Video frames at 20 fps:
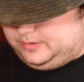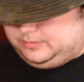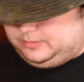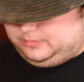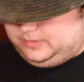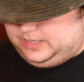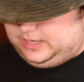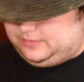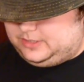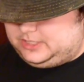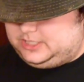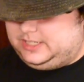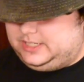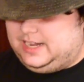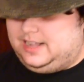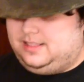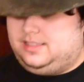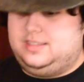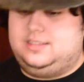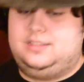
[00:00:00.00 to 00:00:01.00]
Whenever she
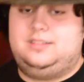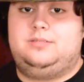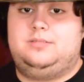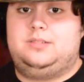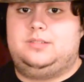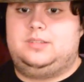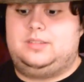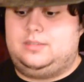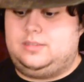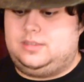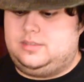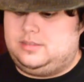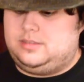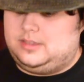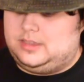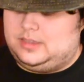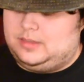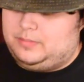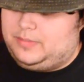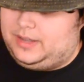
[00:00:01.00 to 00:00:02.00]
got this, this was
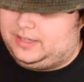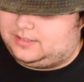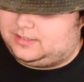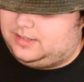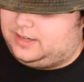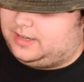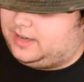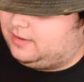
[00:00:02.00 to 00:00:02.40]
the best thing